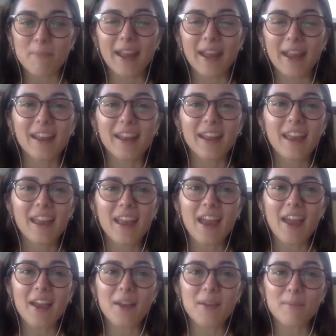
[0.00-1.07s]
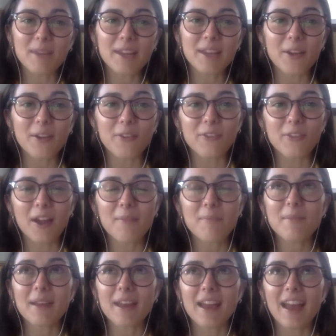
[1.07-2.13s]
But, you know,
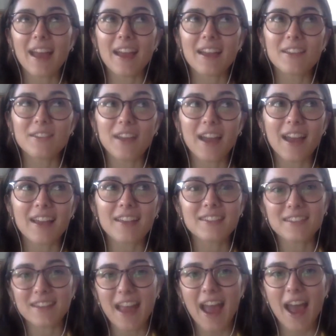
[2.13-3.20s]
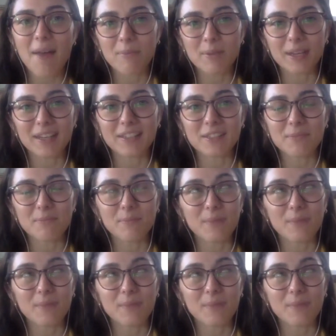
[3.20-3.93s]
as an applicant,